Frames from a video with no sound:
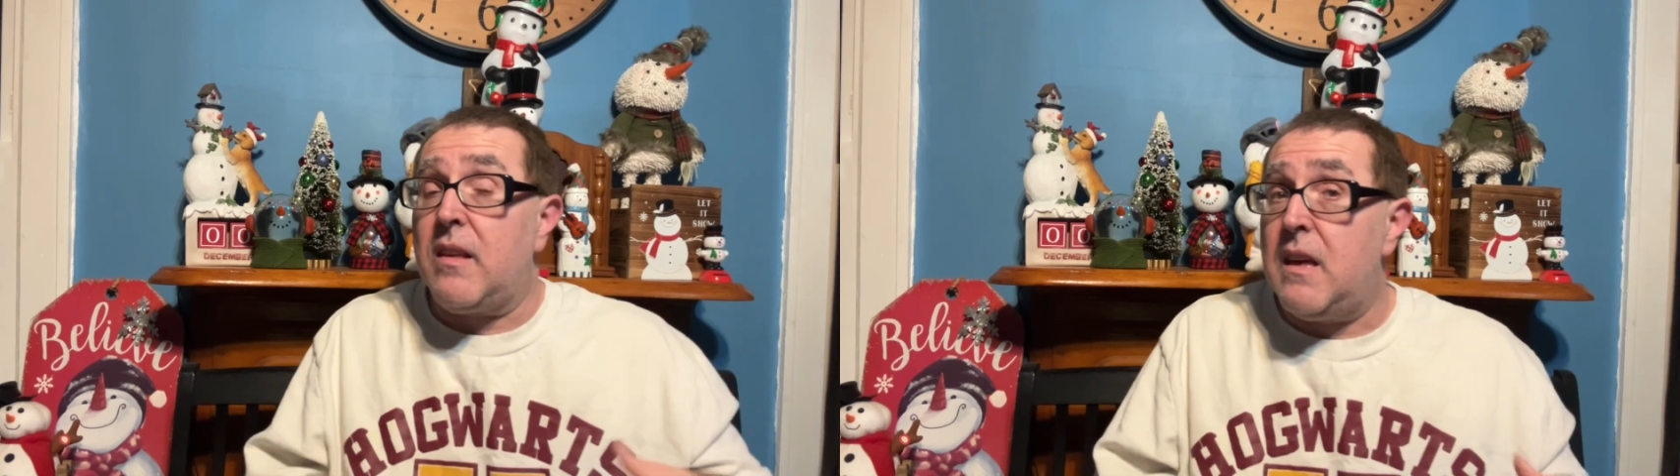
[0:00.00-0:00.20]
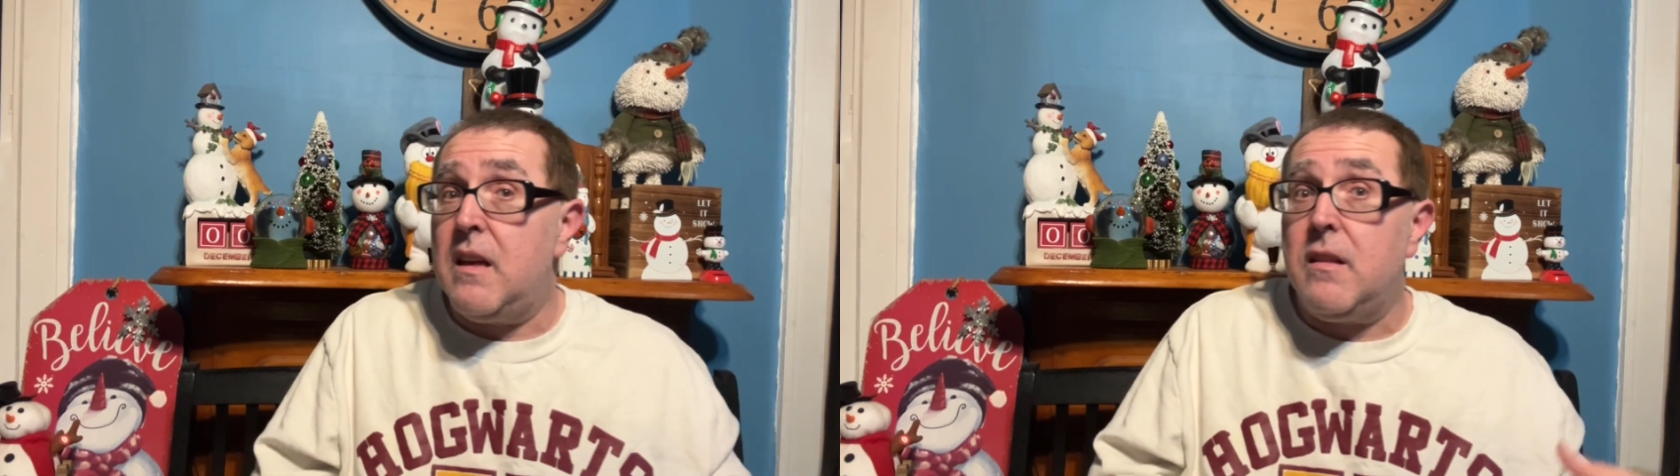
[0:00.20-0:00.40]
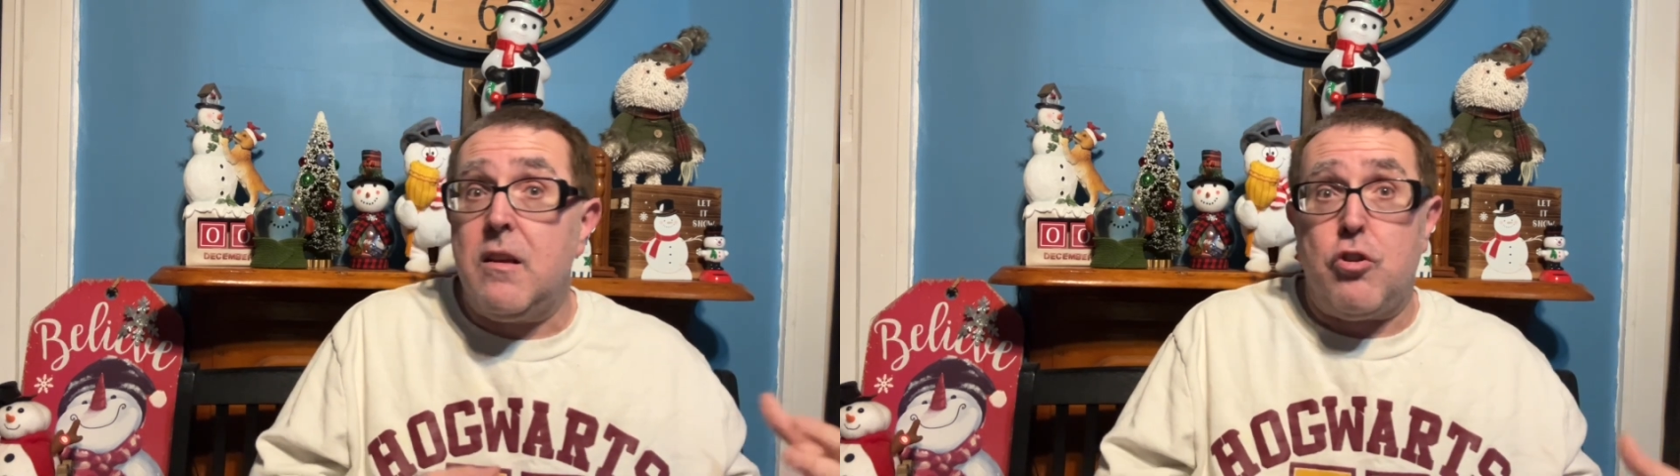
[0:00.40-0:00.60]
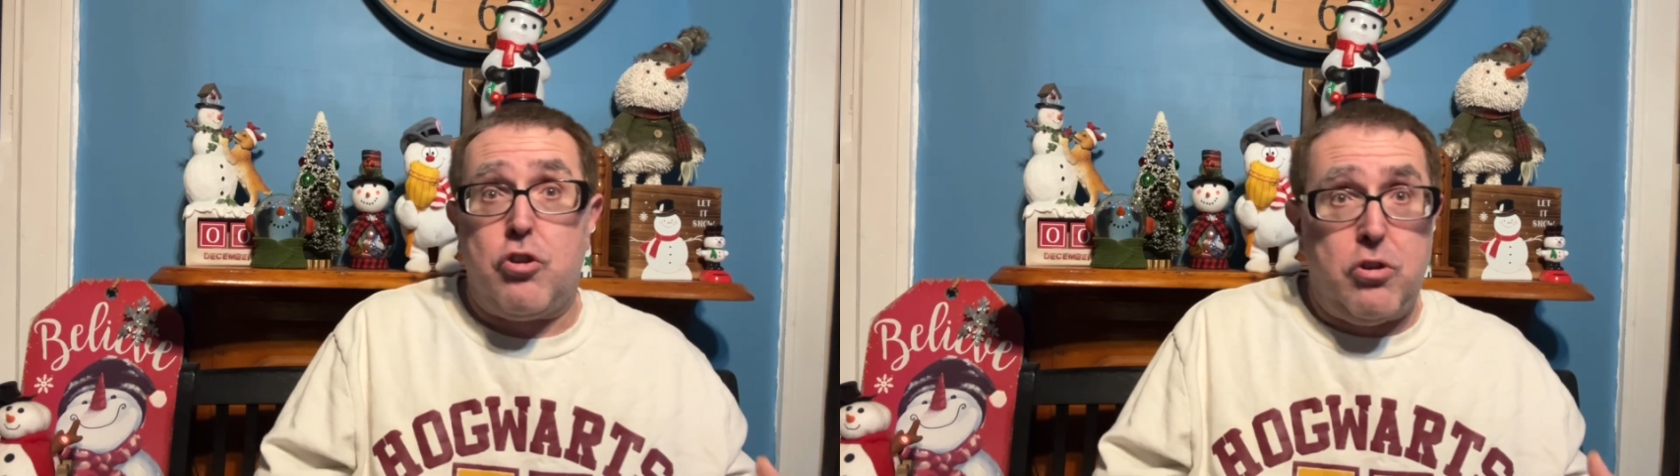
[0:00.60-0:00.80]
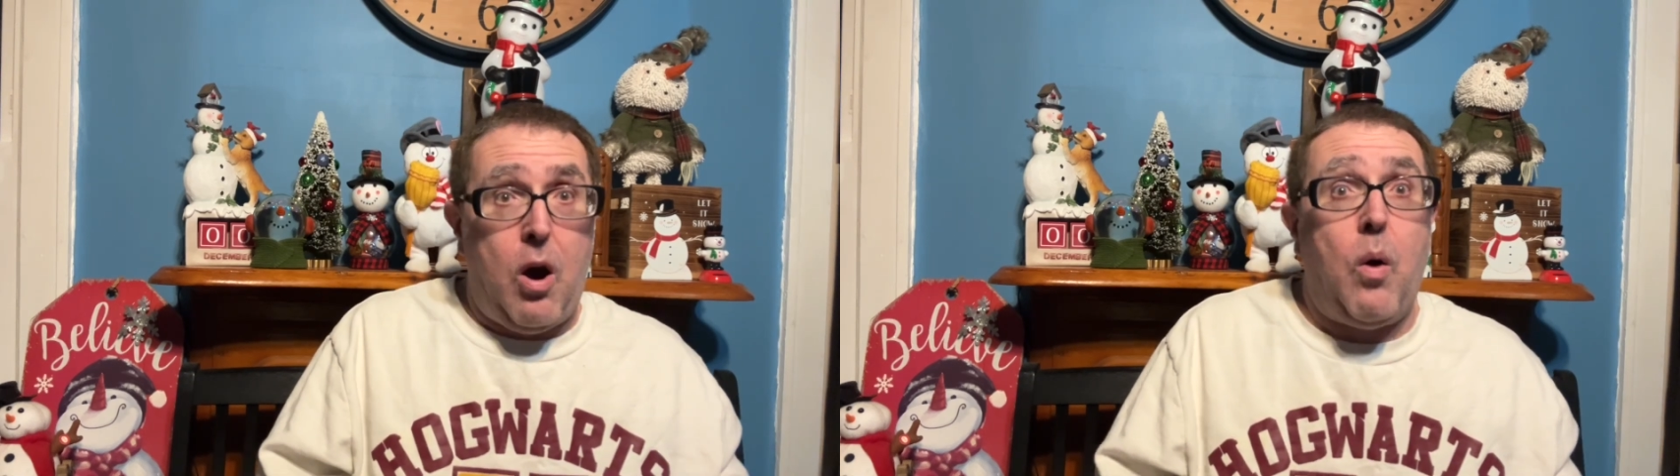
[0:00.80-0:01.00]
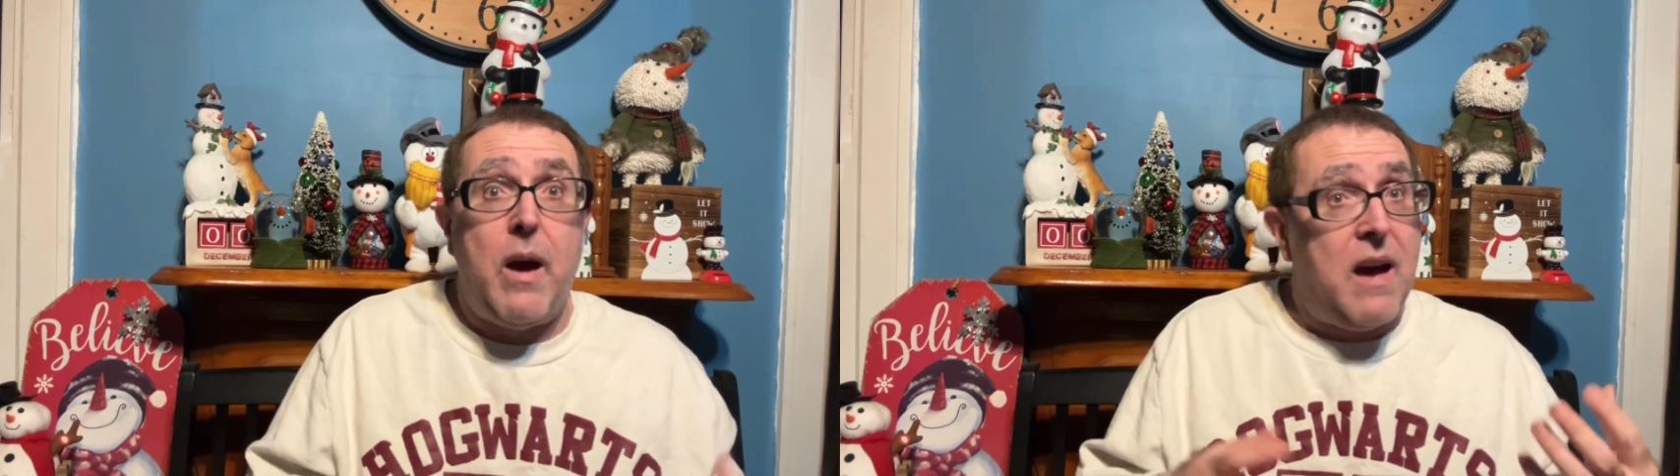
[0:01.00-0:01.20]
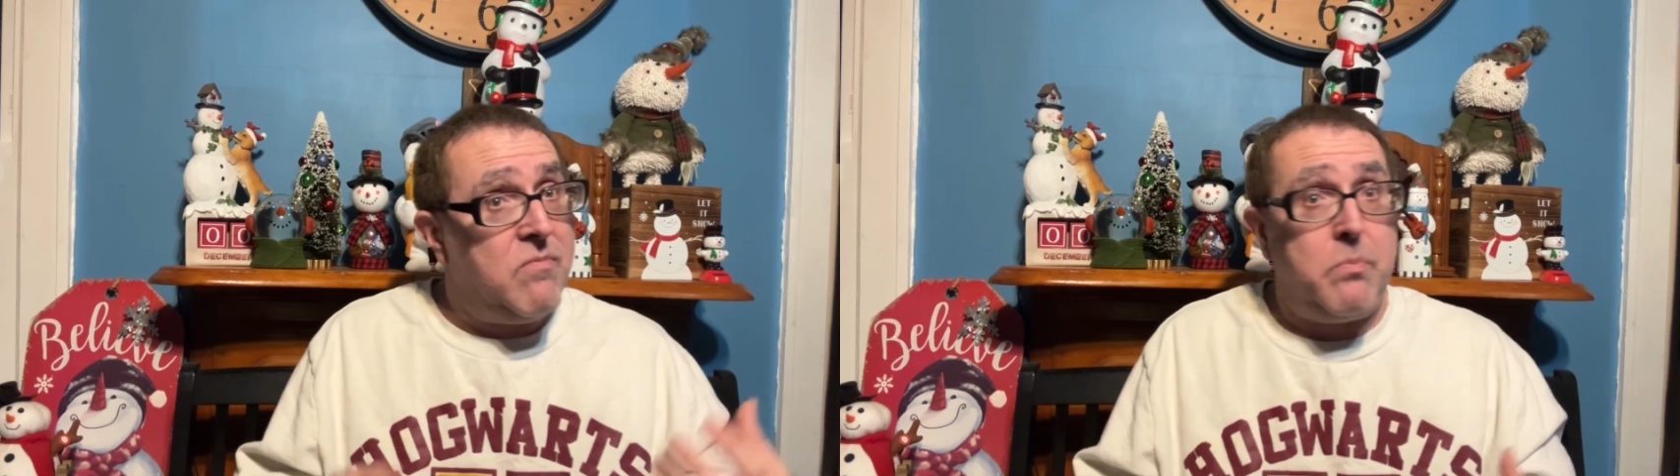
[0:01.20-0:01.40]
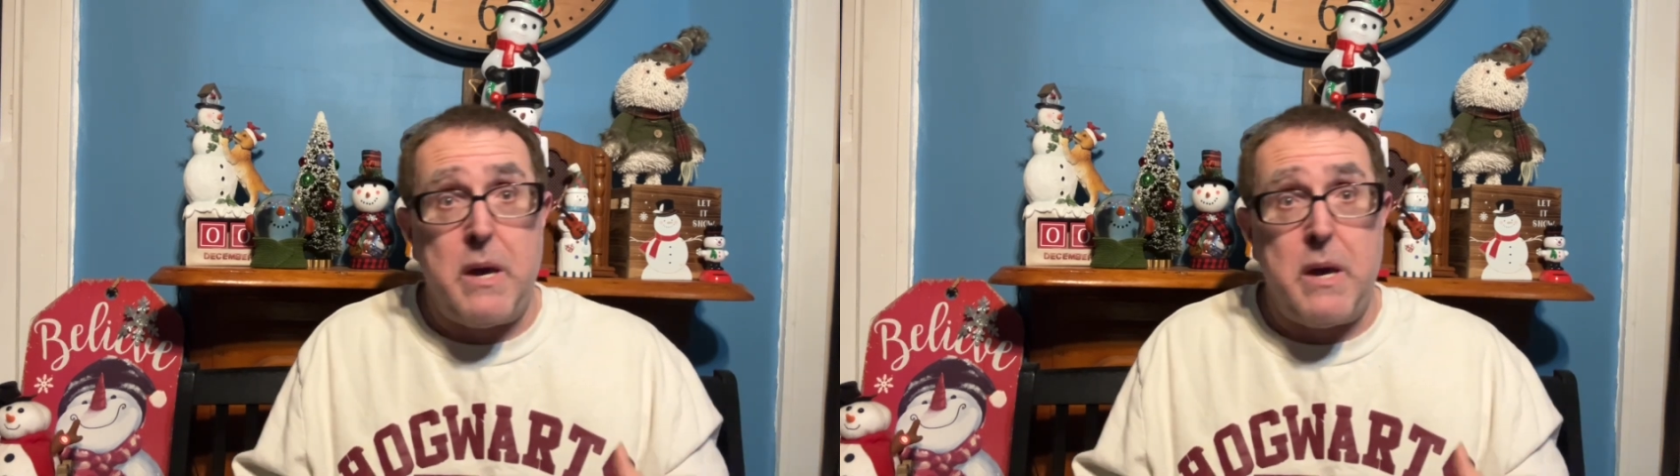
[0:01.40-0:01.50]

in this show have